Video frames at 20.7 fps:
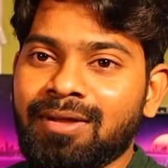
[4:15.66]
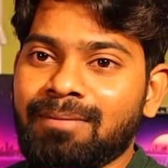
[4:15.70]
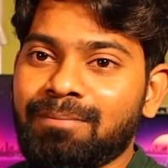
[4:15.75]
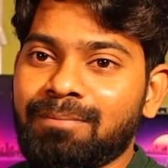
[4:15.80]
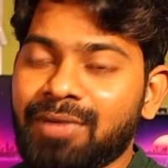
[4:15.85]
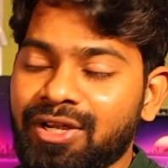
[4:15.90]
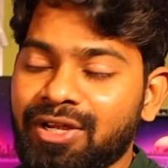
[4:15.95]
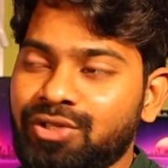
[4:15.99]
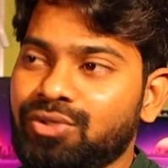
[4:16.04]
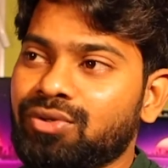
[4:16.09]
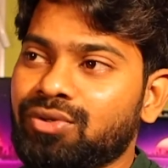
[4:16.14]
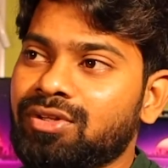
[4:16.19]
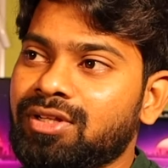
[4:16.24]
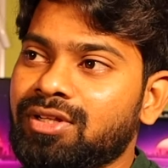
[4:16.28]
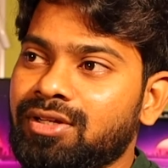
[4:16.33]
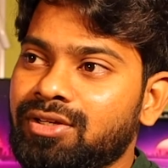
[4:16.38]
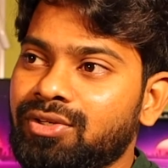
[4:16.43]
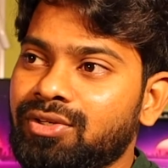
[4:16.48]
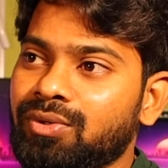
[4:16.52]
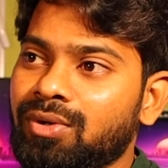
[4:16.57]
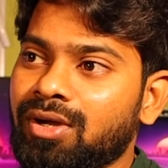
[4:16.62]
Make sure
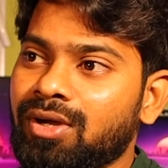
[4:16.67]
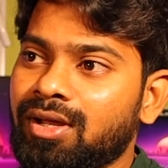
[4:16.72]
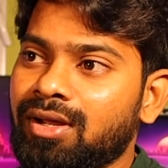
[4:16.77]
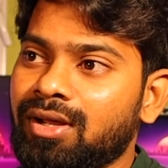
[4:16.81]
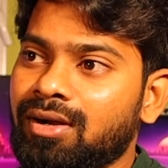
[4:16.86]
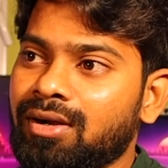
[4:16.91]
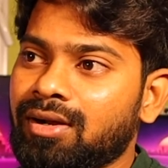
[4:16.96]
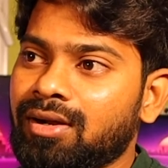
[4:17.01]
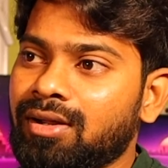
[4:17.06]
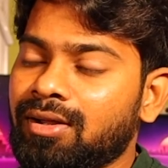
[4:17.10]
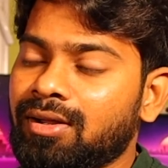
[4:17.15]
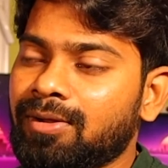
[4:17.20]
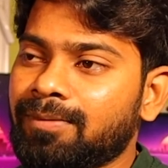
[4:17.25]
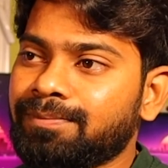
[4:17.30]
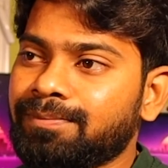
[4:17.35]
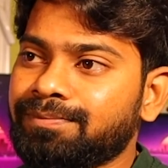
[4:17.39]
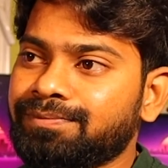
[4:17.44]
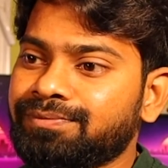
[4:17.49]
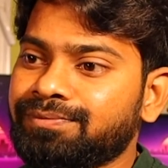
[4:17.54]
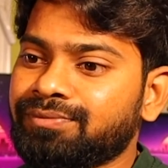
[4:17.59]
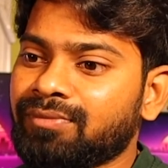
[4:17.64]
that you are
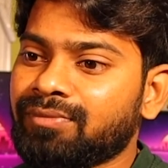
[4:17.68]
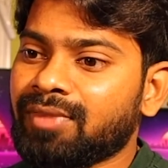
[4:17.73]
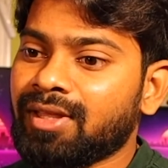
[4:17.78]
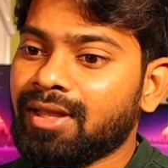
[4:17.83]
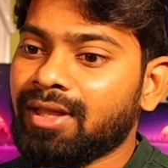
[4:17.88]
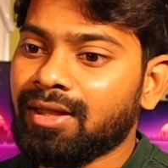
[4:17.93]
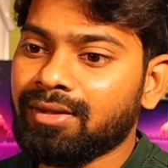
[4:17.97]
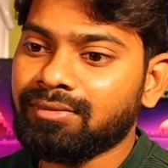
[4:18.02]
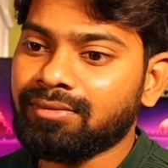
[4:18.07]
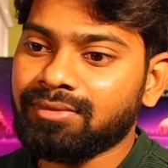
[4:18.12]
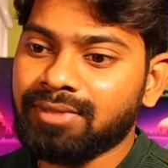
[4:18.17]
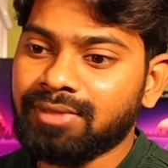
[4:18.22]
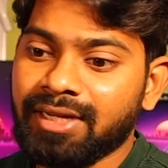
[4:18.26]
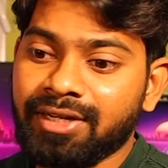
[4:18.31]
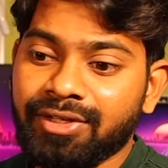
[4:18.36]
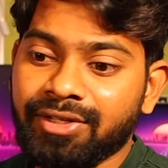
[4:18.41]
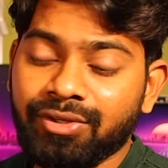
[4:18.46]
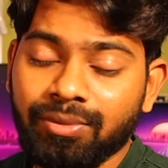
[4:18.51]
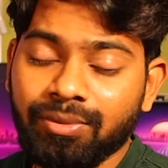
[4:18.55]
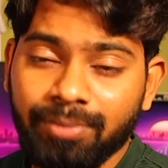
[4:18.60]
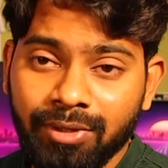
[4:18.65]

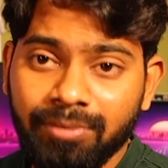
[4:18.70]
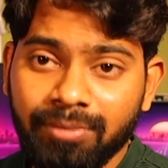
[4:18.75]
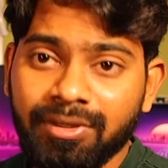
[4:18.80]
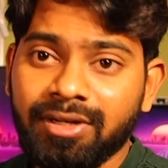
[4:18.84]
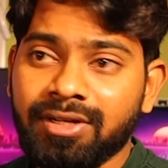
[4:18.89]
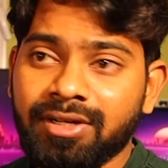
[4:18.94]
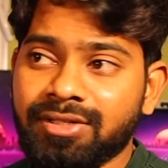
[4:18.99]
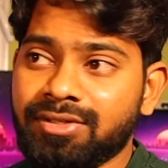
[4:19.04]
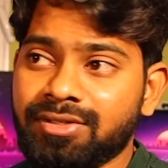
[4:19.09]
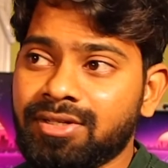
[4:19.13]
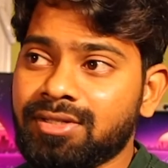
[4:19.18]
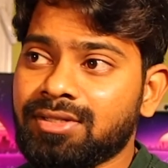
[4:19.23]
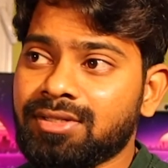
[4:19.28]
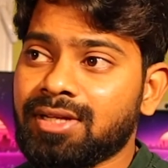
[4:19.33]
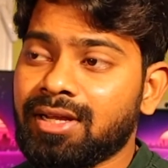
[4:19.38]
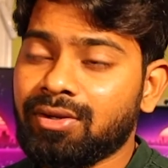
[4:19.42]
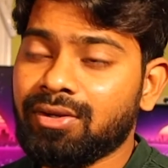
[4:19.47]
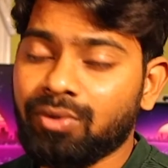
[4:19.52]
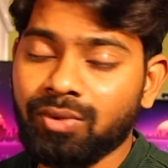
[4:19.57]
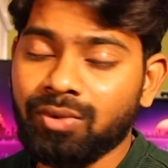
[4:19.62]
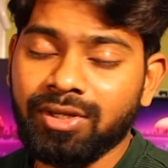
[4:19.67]
getting your permanent residence,
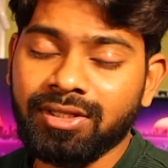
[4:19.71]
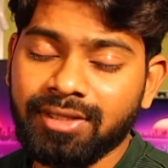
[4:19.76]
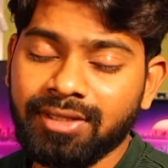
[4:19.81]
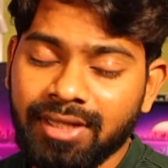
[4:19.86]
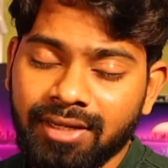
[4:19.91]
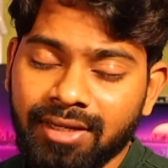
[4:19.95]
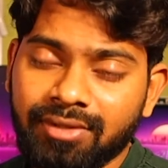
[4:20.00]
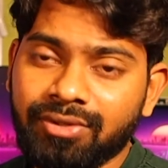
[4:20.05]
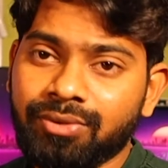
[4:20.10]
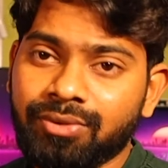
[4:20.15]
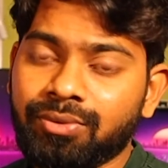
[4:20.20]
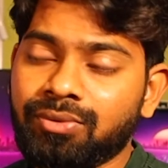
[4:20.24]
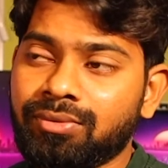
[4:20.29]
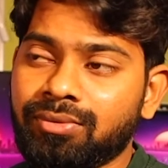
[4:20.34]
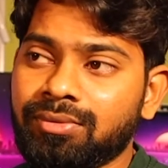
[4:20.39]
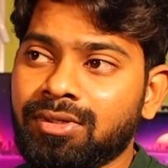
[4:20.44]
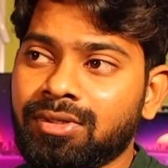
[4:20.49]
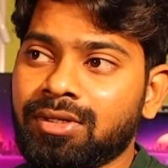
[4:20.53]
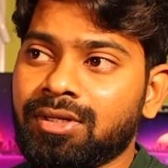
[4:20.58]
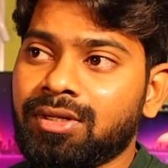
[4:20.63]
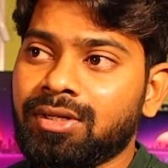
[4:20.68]
and only then you
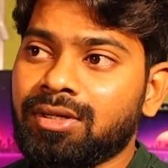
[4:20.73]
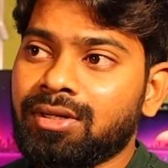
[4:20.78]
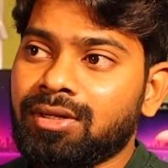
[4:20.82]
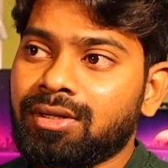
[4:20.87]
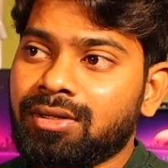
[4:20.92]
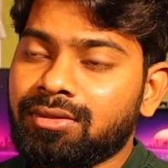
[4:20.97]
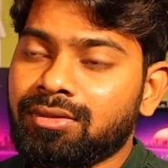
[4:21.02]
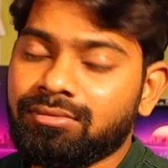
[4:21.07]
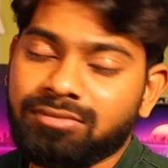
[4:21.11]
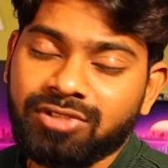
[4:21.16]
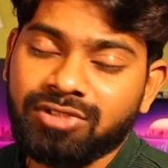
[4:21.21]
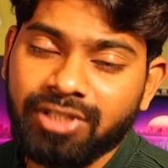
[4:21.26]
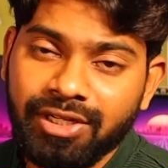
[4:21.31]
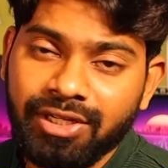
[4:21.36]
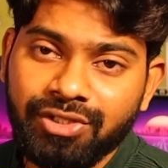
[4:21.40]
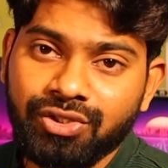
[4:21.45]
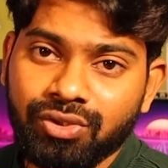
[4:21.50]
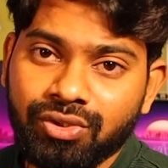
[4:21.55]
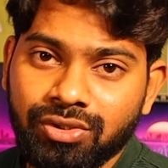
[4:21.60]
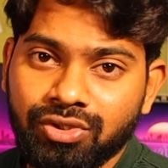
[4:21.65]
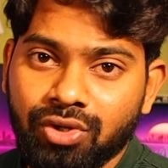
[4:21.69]

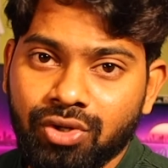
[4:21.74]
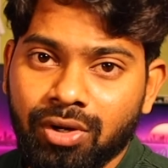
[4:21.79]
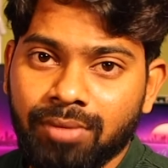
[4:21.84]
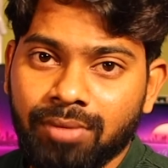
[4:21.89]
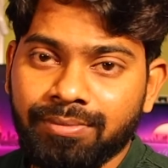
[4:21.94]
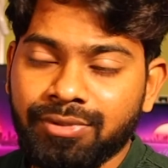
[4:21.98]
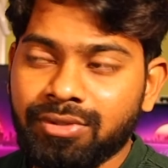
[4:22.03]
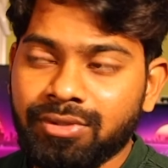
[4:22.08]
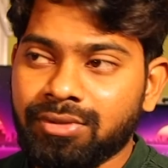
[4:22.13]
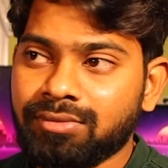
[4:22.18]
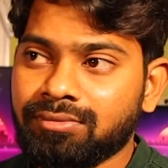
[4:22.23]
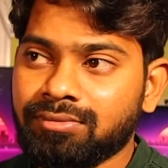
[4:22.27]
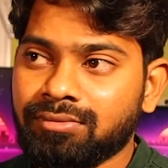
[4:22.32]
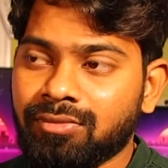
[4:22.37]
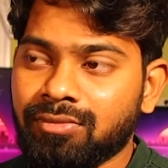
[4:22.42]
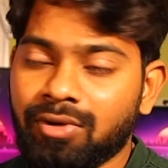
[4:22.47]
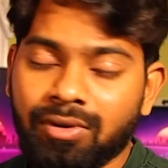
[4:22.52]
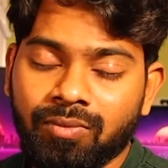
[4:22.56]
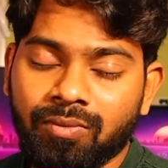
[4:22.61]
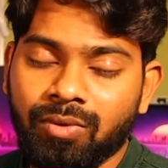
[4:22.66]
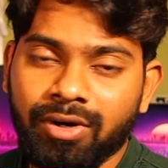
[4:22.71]
change your jobs
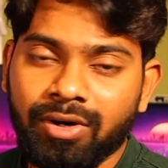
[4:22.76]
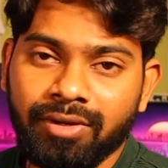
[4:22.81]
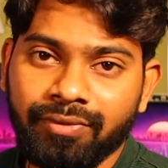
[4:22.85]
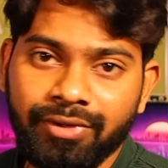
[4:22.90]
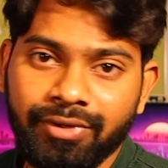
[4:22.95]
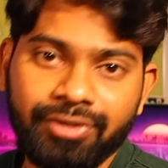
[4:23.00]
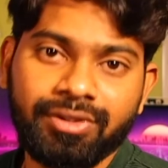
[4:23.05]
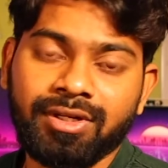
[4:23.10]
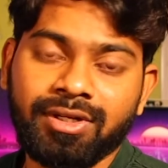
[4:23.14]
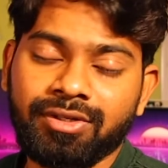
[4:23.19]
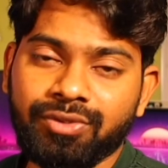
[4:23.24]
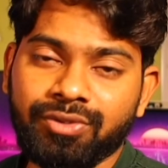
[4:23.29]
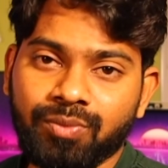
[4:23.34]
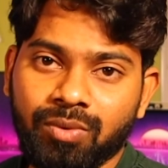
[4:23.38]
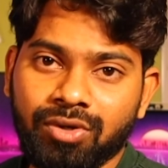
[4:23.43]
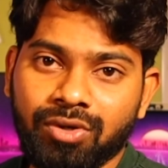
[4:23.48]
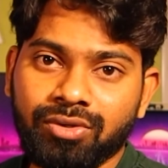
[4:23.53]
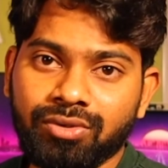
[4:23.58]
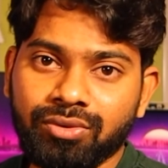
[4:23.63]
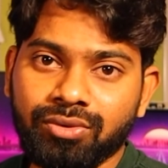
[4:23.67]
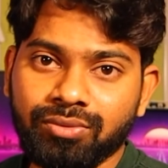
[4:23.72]
or whatever that you
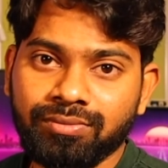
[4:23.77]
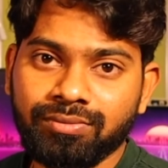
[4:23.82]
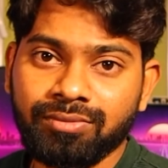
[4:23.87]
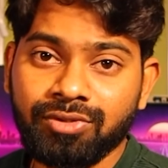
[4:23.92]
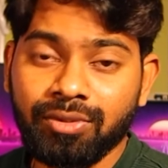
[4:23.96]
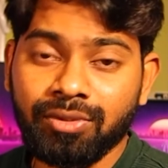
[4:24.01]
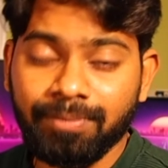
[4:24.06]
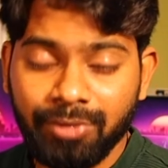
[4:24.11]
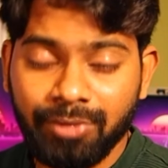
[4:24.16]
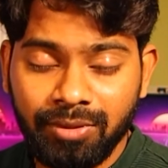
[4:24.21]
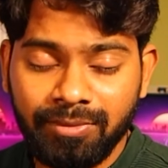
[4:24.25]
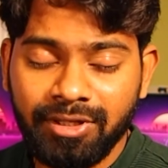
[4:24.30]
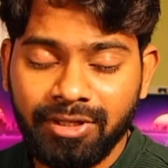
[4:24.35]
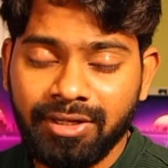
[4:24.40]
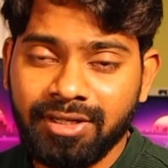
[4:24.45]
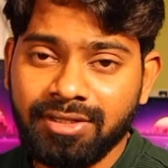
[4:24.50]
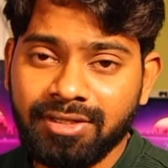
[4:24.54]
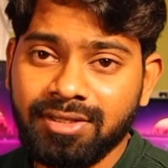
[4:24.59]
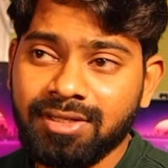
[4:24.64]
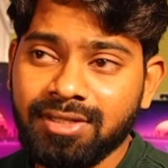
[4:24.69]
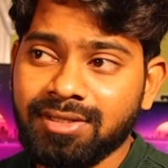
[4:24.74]
want to do. So permanent
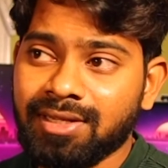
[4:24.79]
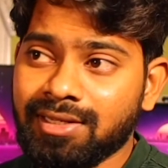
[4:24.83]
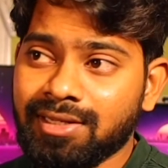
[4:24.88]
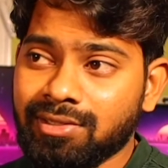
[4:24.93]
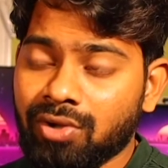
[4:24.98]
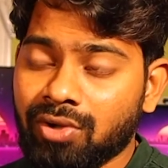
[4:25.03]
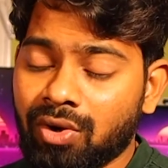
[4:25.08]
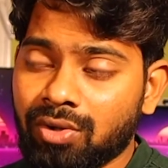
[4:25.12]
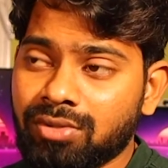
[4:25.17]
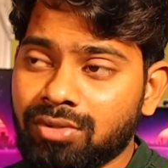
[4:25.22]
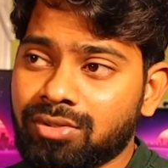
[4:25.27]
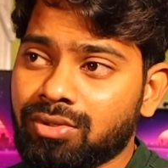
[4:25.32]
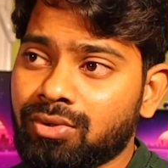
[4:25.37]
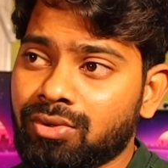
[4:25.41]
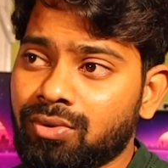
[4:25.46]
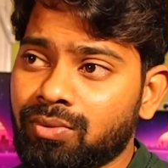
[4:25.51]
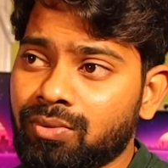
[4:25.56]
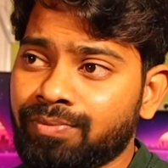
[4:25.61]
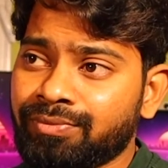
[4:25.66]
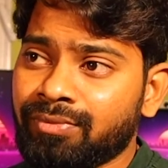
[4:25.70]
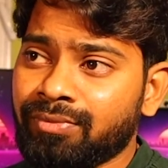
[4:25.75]
residence has
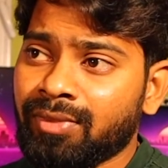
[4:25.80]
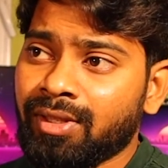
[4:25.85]
also